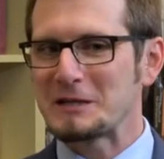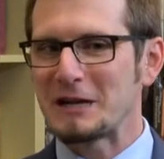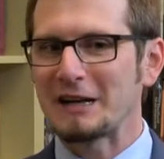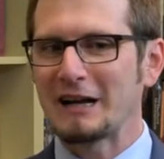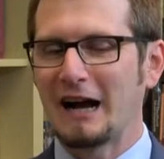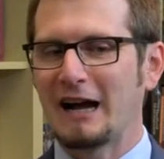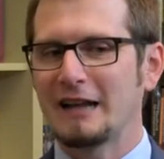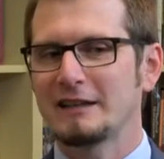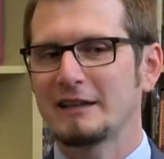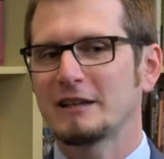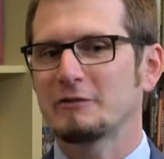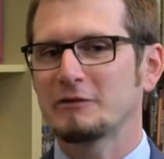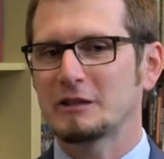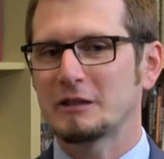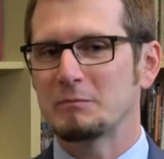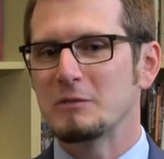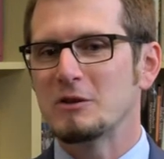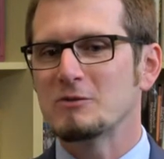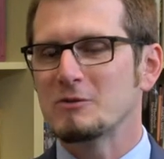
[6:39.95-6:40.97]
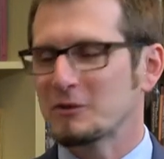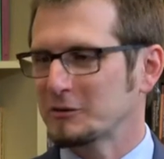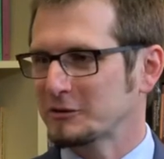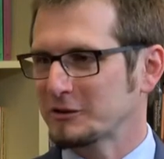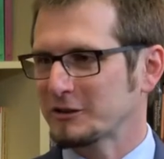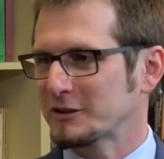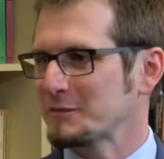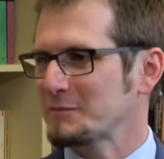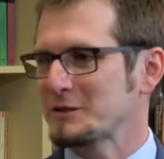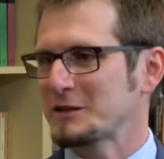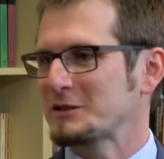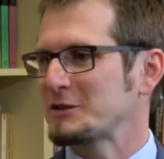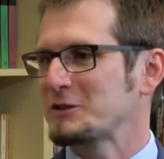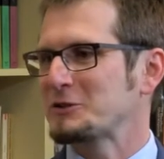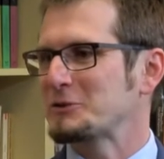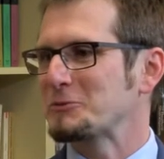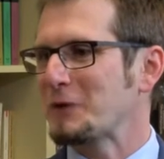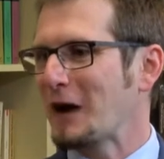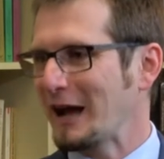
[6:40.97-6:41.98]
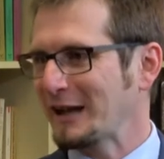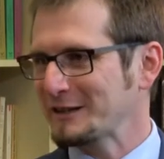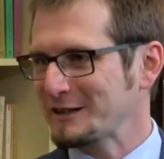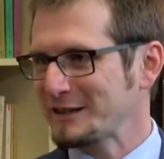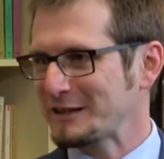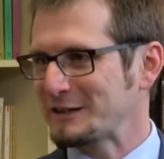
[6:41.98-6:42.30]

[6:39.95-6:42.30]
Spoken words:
I think of it in musical terms. It's a duet.